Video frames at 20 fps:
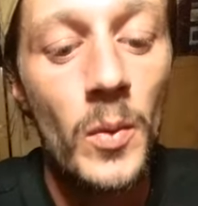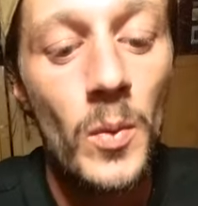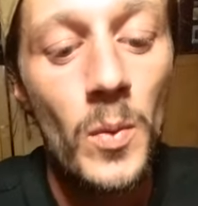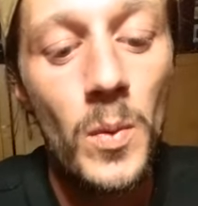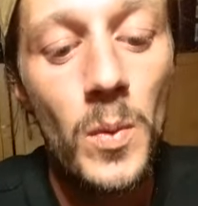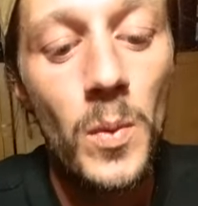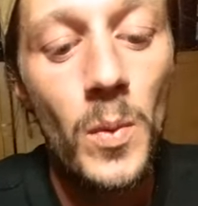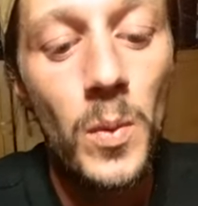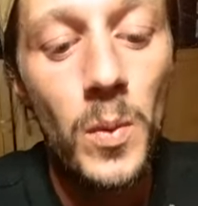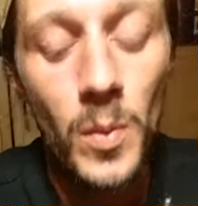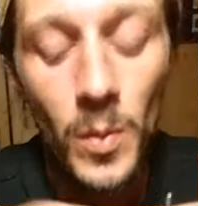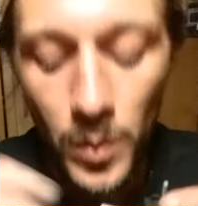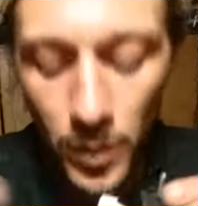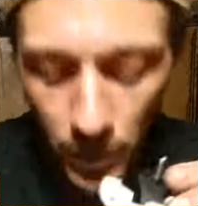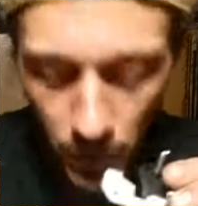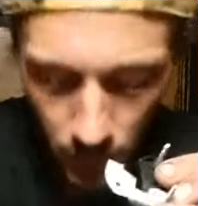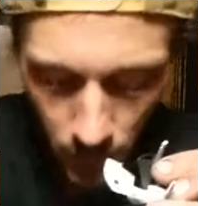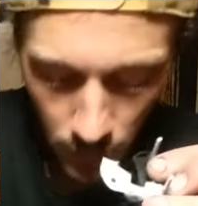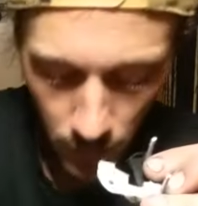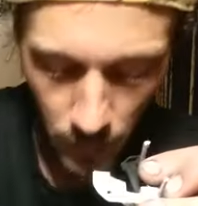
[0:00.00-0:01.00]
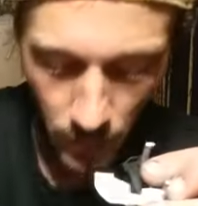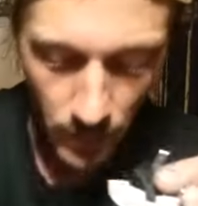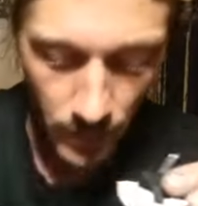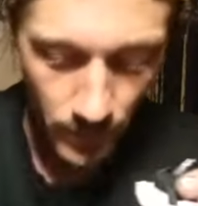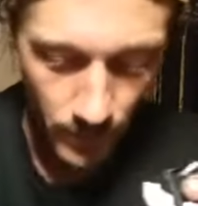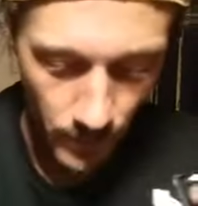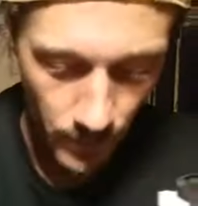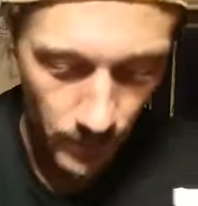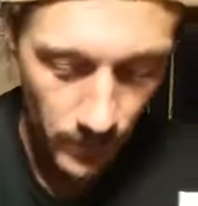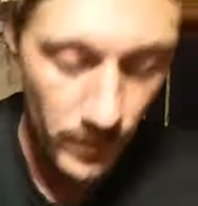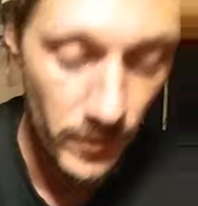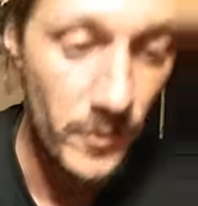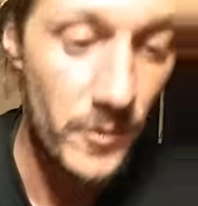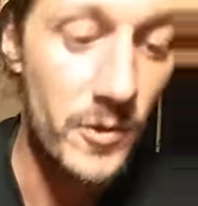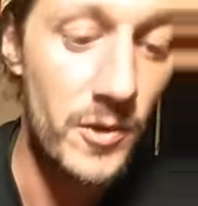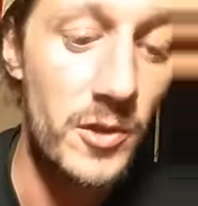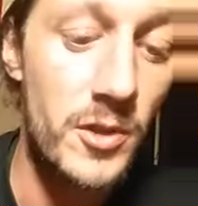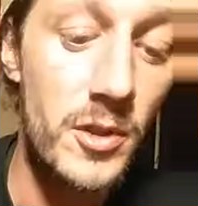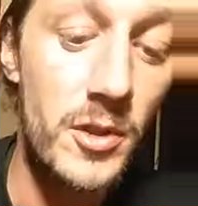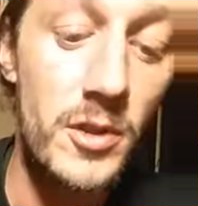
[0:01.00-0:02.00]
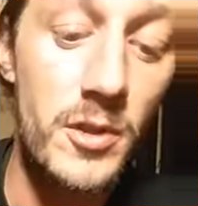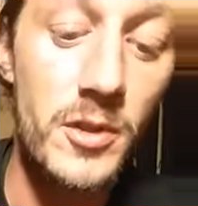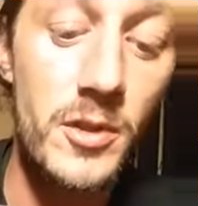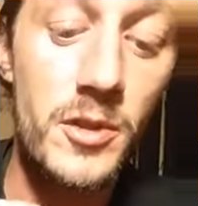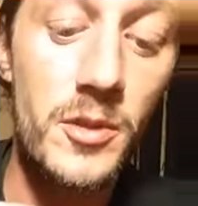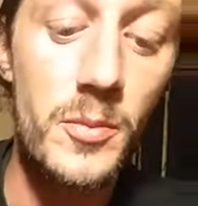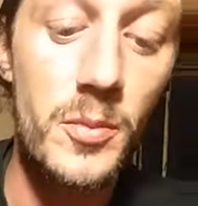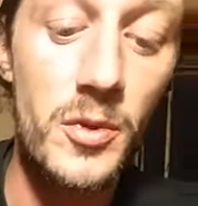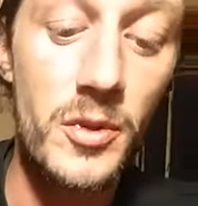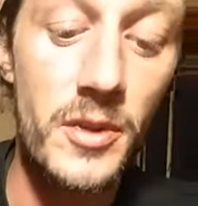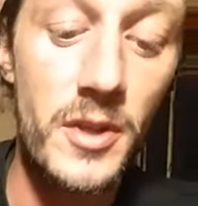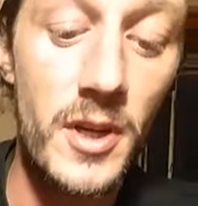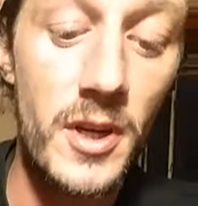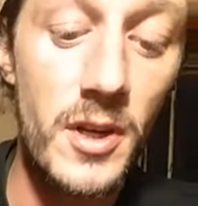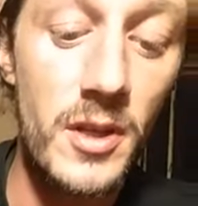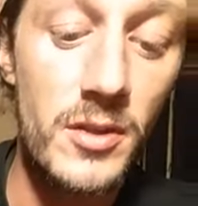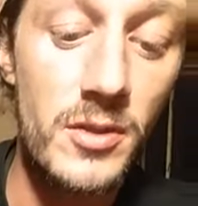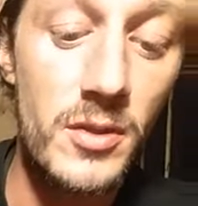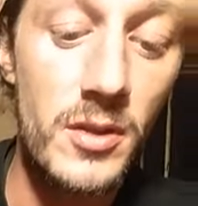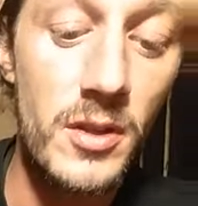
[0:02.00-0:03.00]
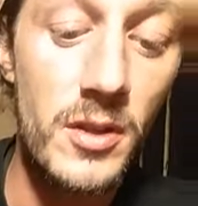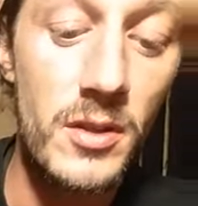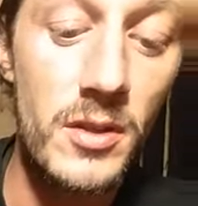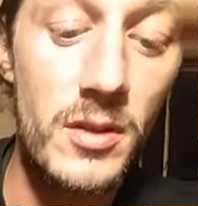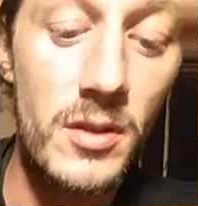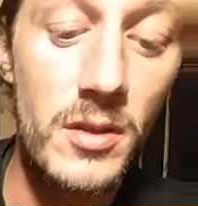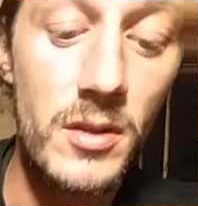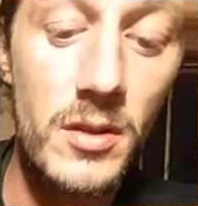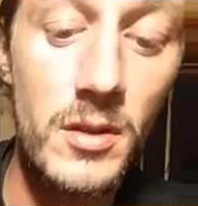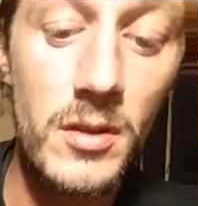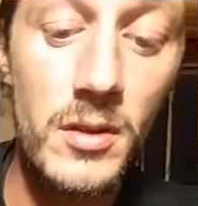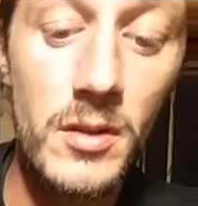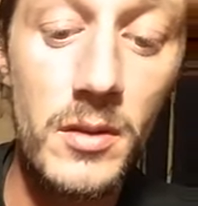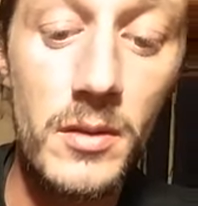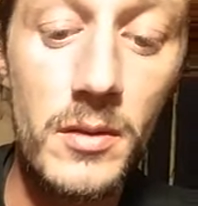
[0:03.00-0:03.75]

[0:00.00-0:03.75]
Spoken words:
So you just put that together.